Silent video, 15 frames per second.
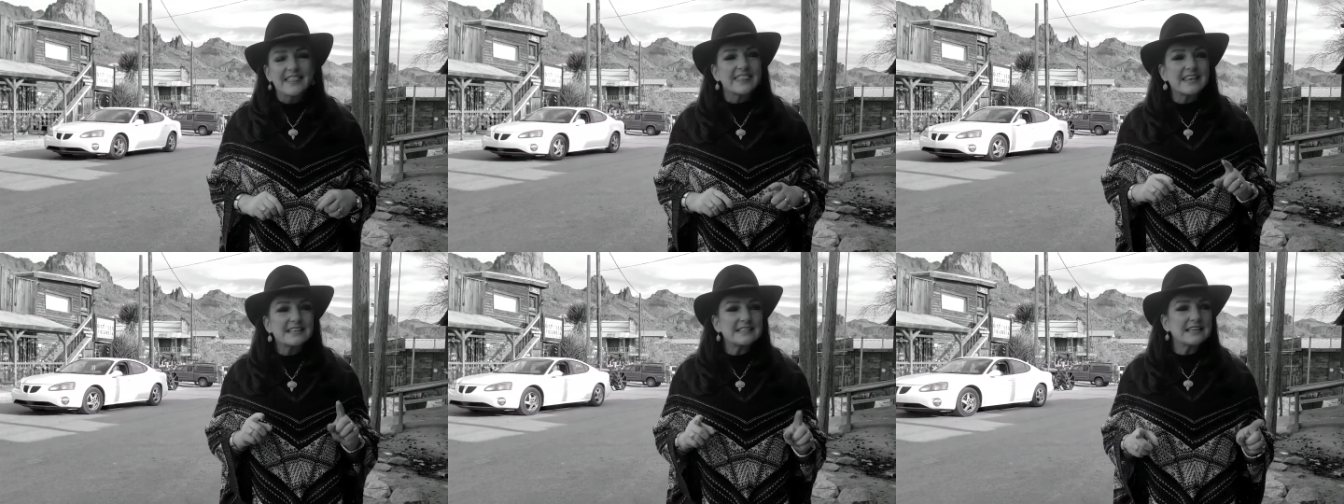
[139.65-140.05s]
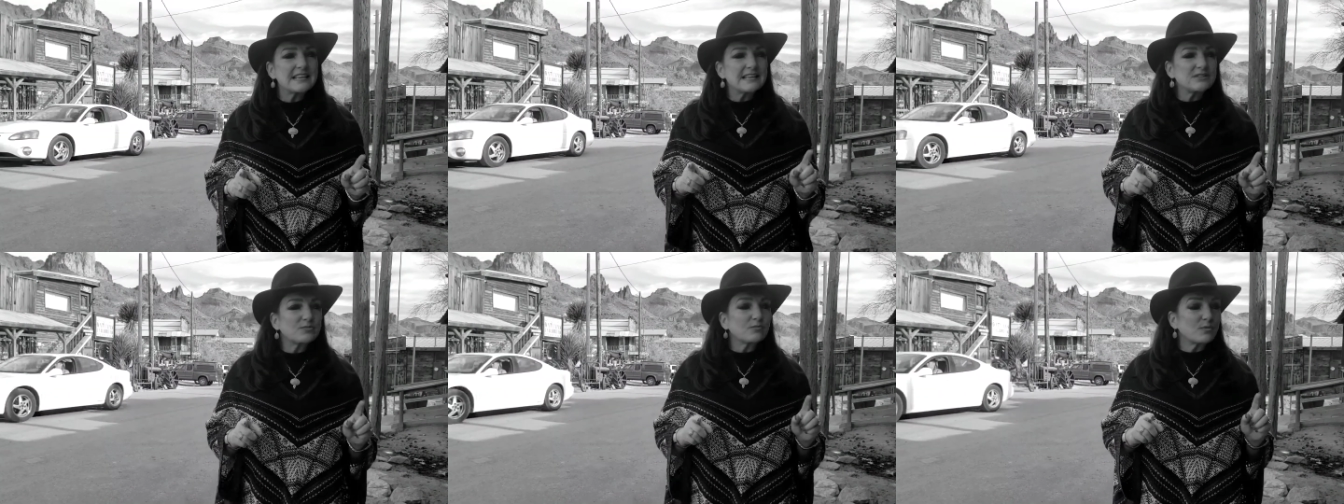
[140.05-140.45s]
This
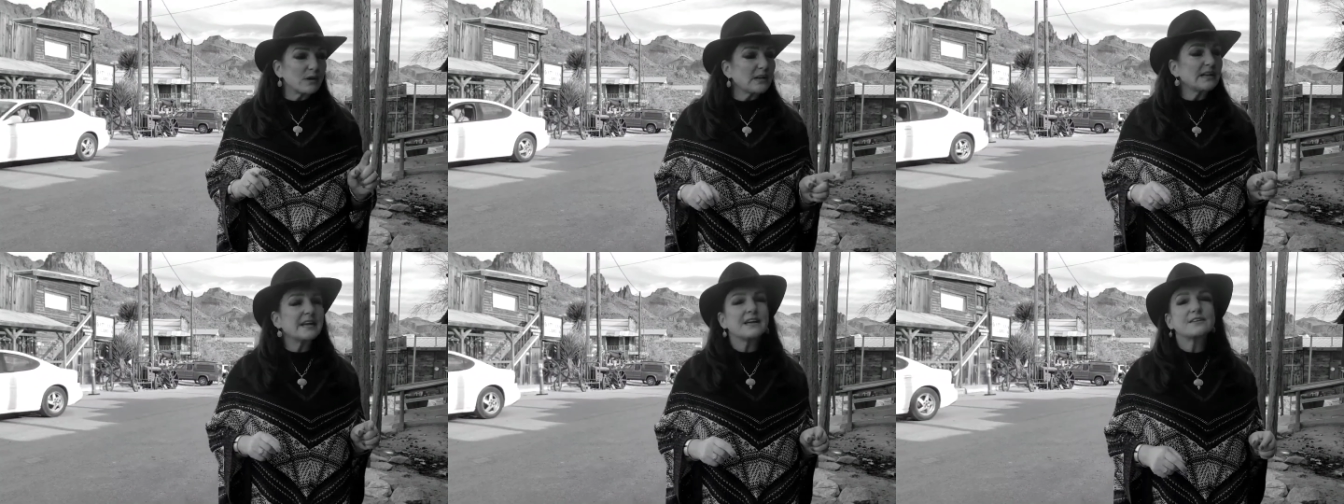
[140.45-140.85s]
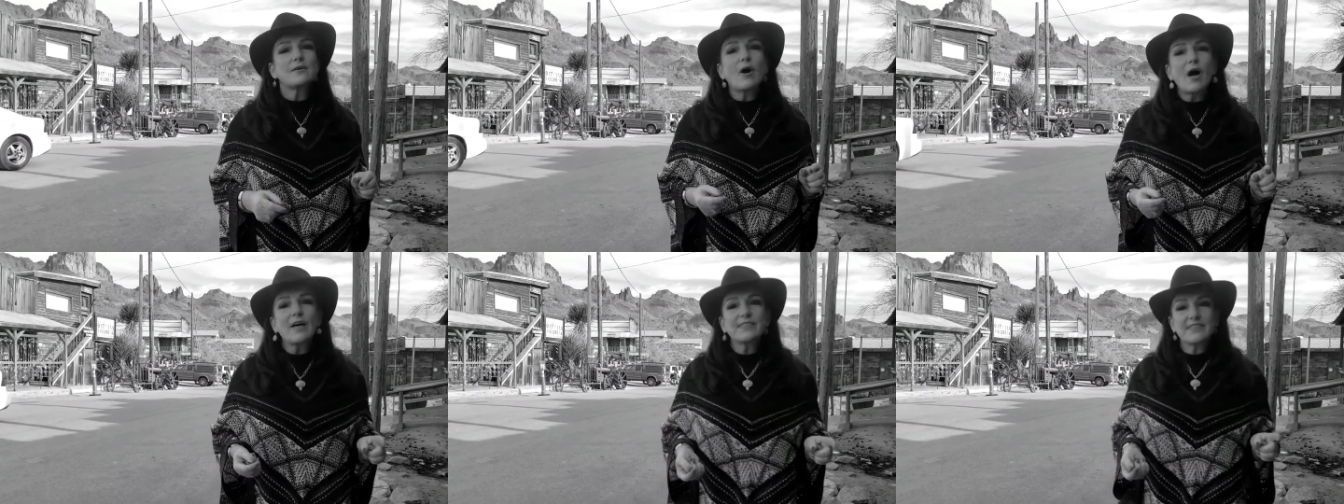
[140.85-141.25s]
is really an
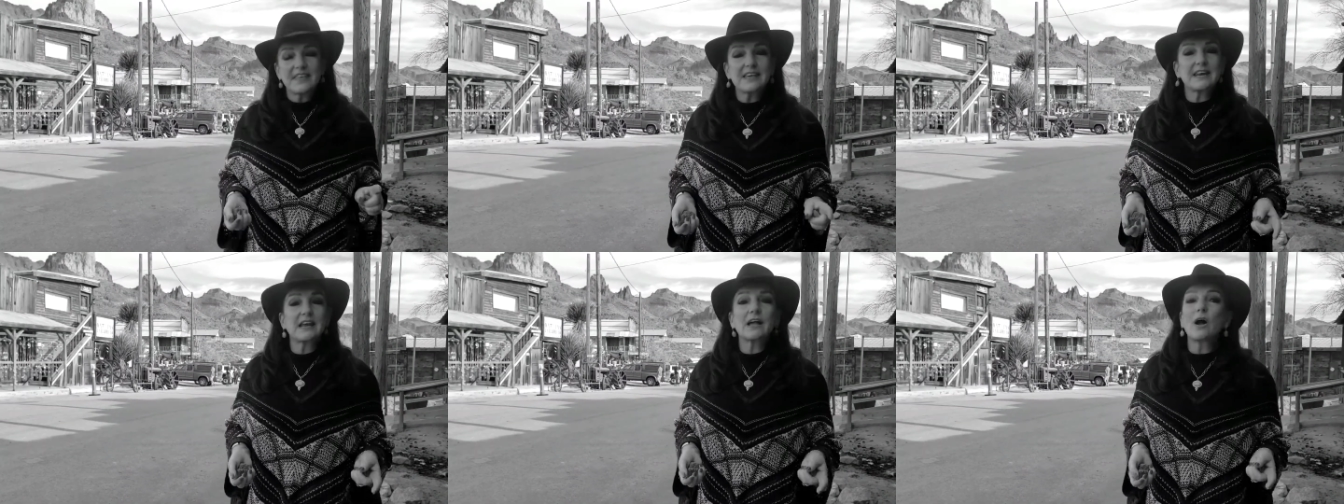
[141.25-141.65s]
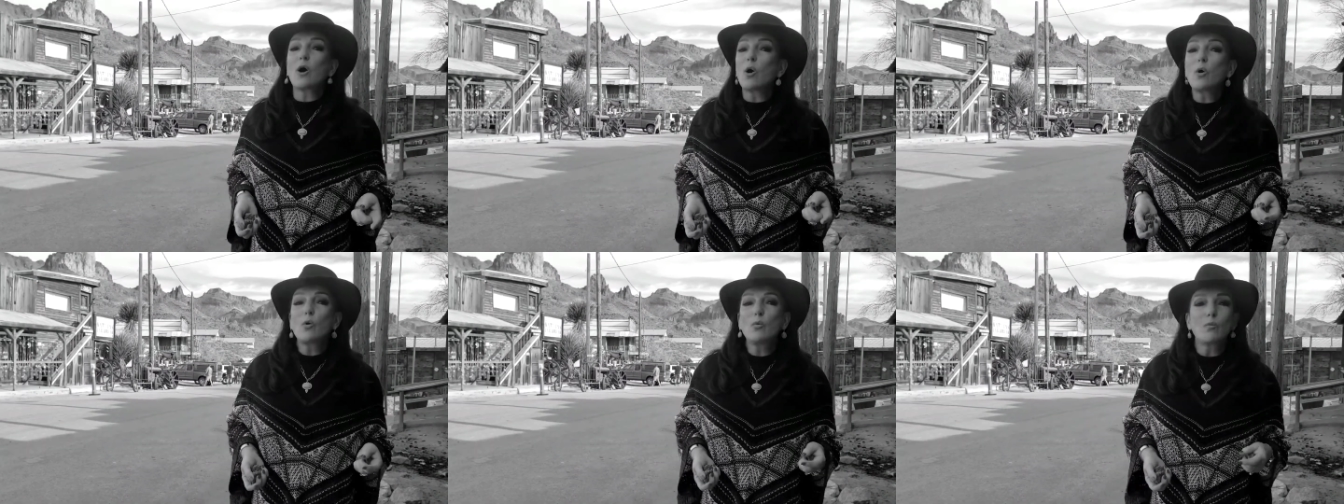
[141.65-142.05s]
authentic
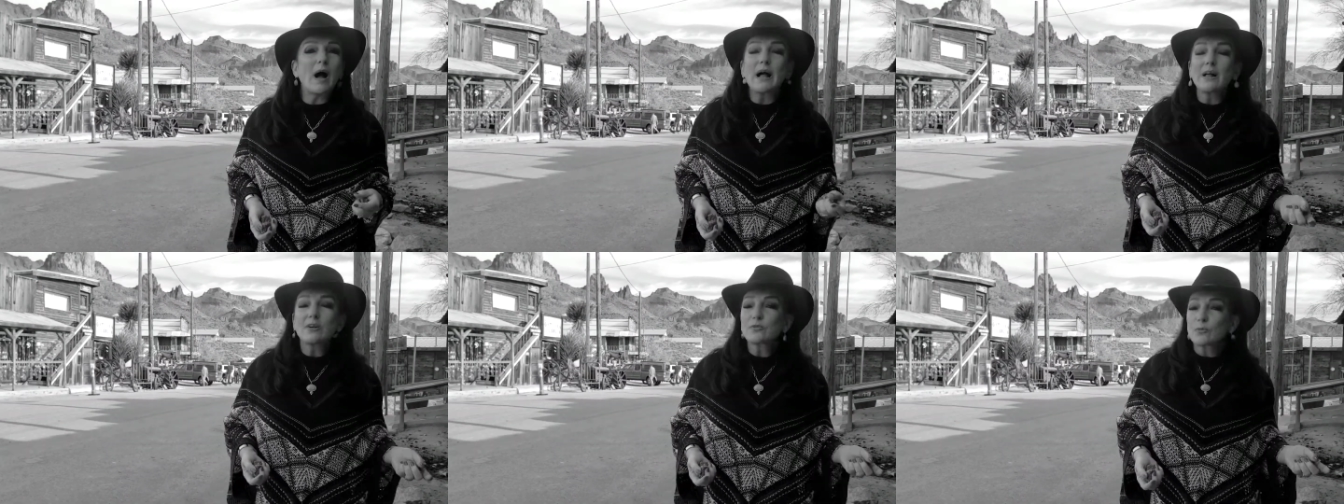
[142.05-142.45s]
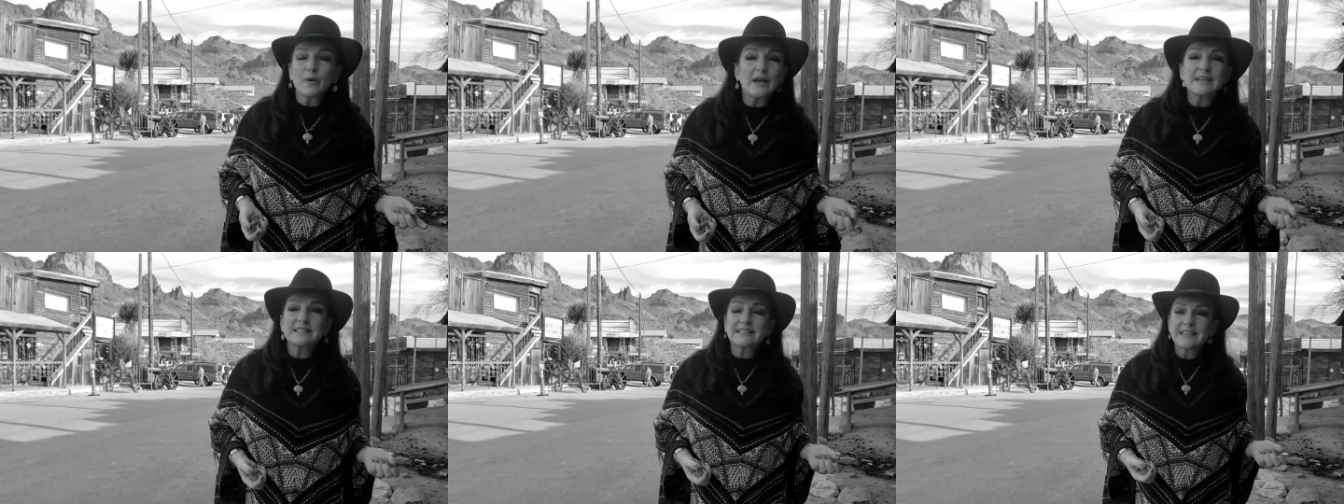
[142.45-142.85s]
old Wild
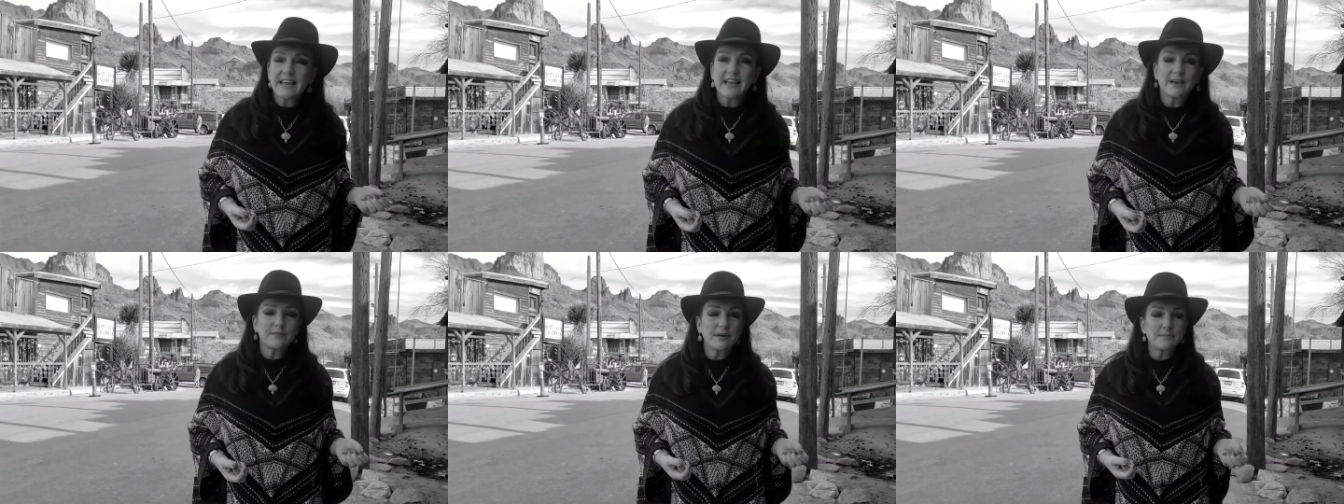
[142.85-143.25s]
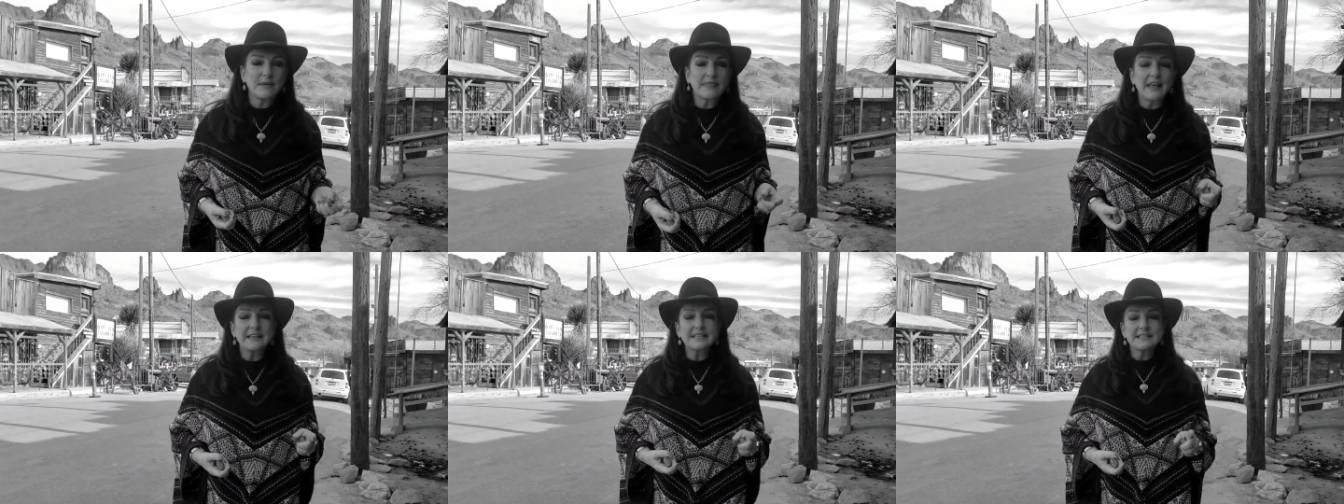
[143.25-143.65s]
West town. I
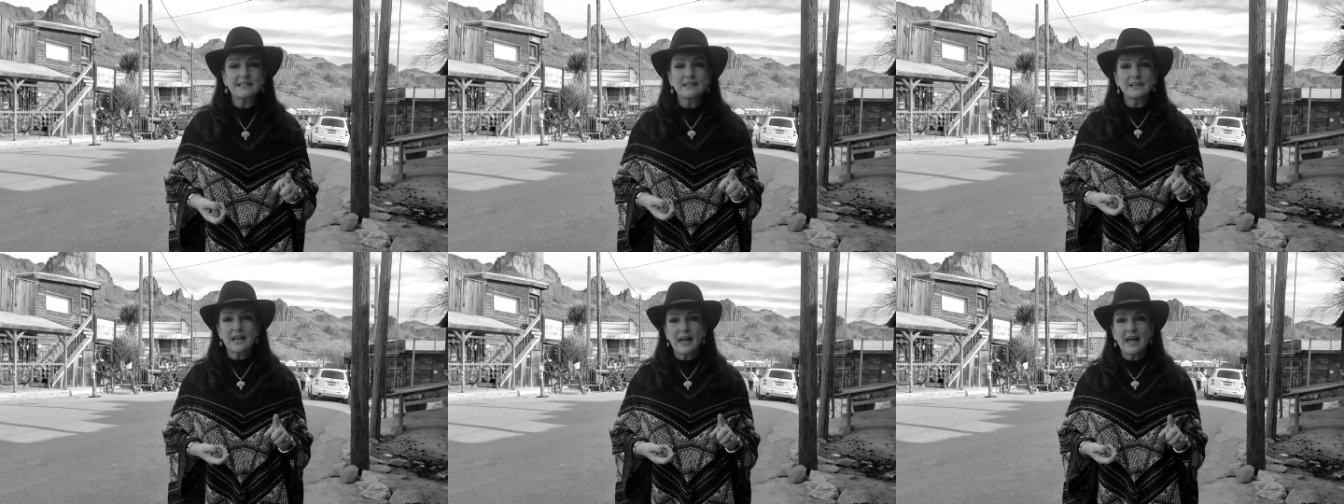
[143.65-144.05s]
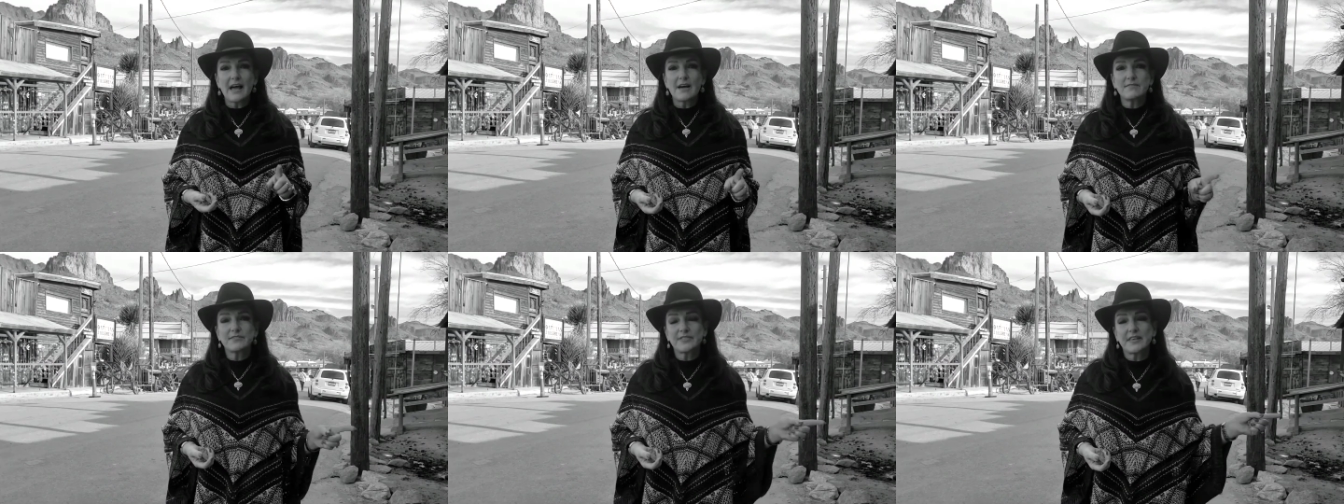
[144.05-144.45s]
mean, they still
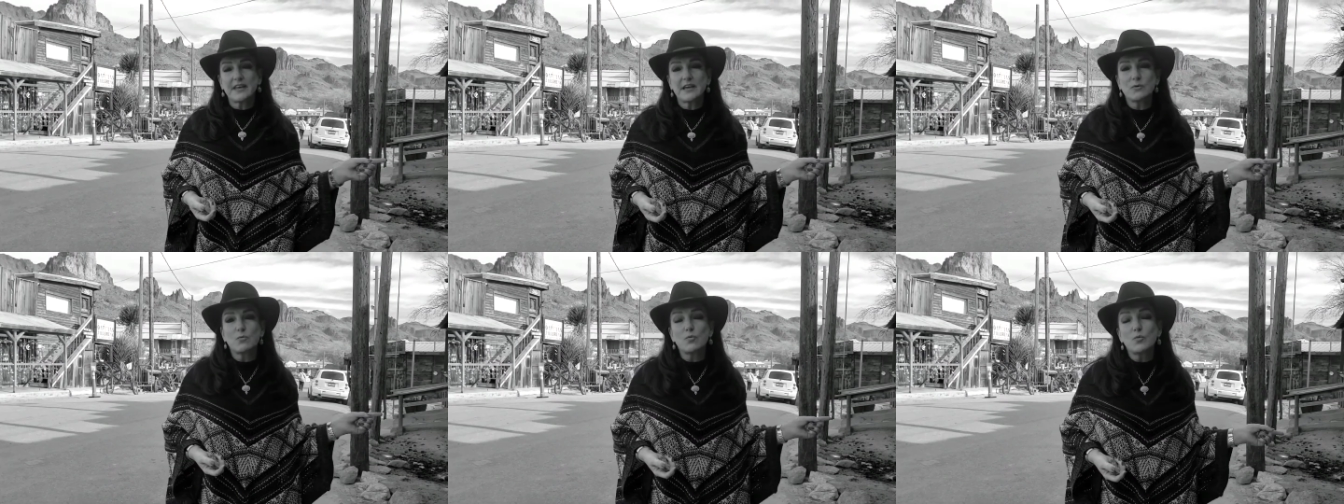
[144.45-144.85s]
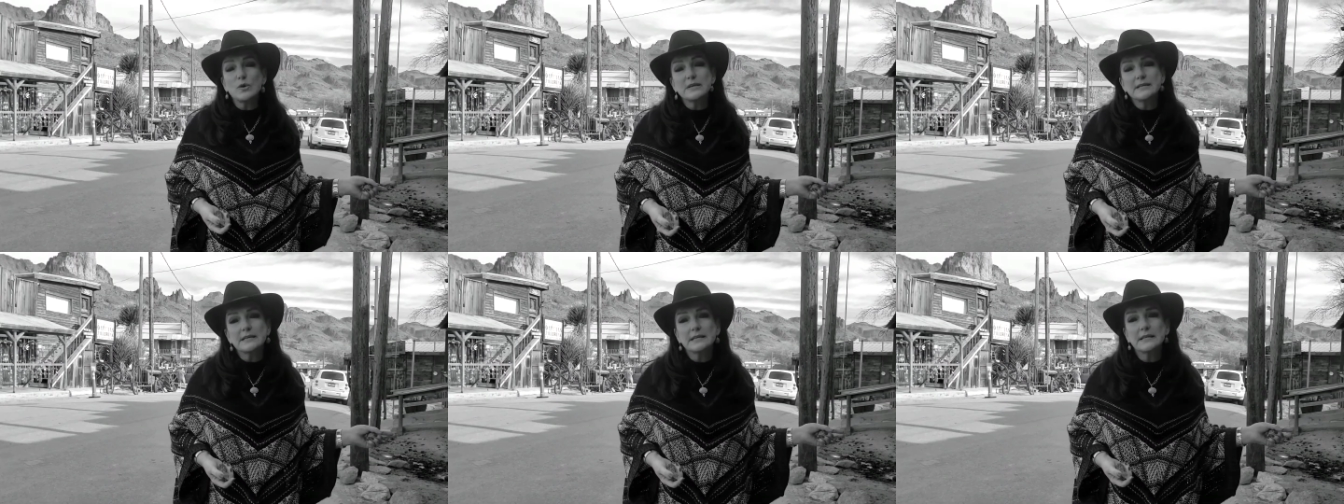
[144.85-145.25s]
have the
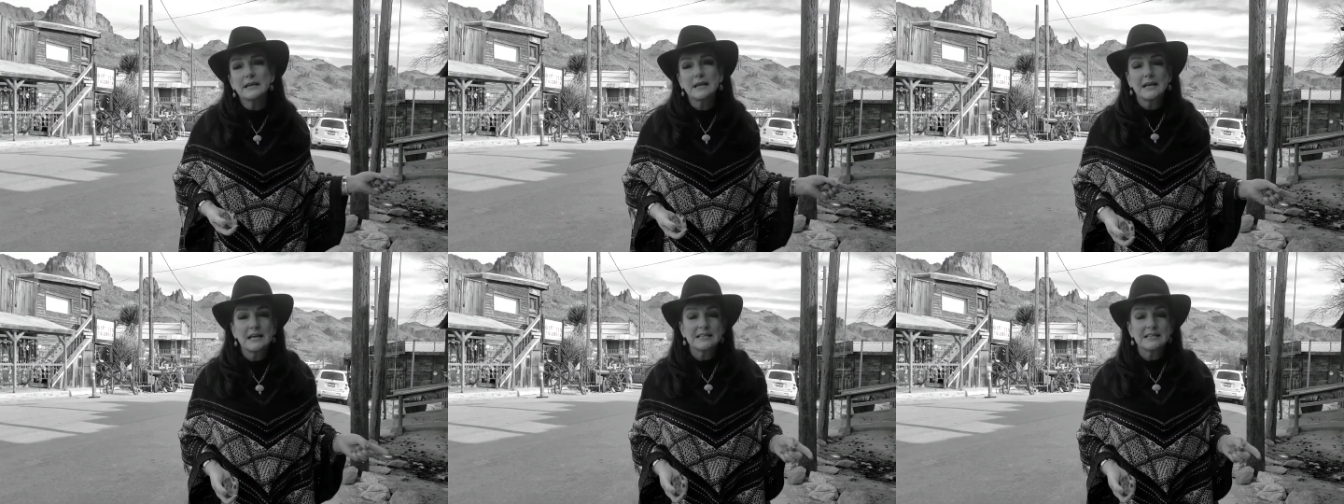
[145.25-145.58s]
wooden